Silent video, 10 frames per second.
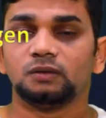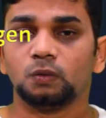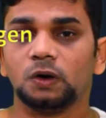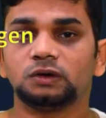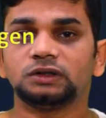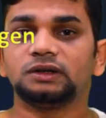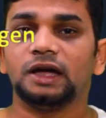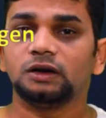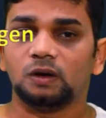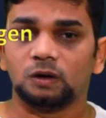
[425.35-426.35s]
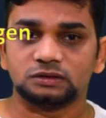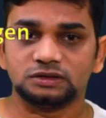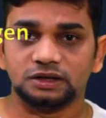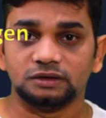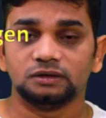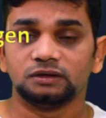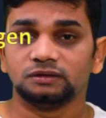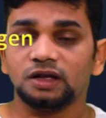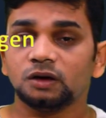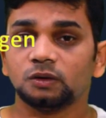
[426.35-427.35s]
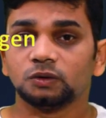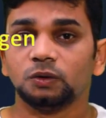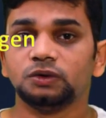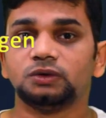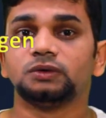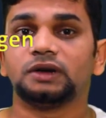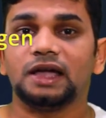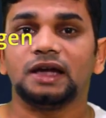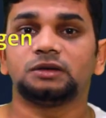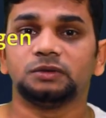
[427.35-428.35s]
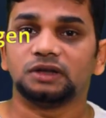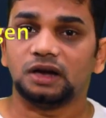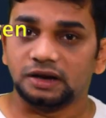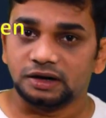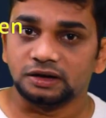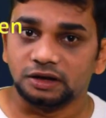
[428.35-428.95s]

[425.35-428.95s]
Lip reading: water and oxygen, they are not going to react with iron